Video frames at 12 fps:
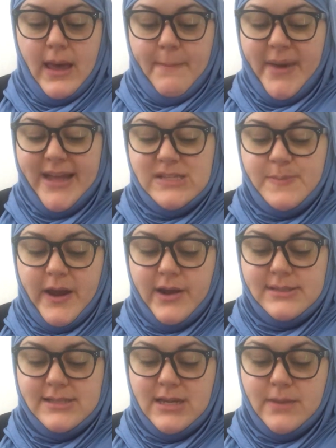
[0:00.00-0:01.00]
Ben's
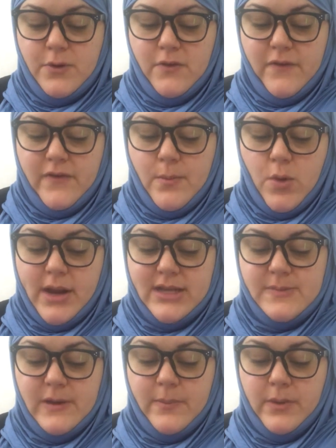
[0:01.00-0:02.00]
parents didn't approve of him wanting
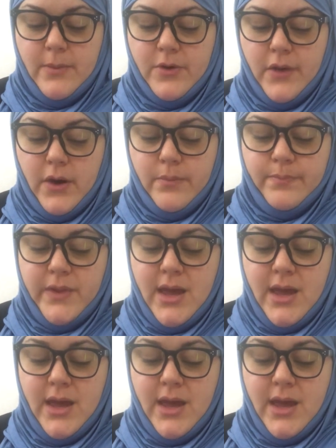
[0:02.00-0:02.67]
to be a plumber, though.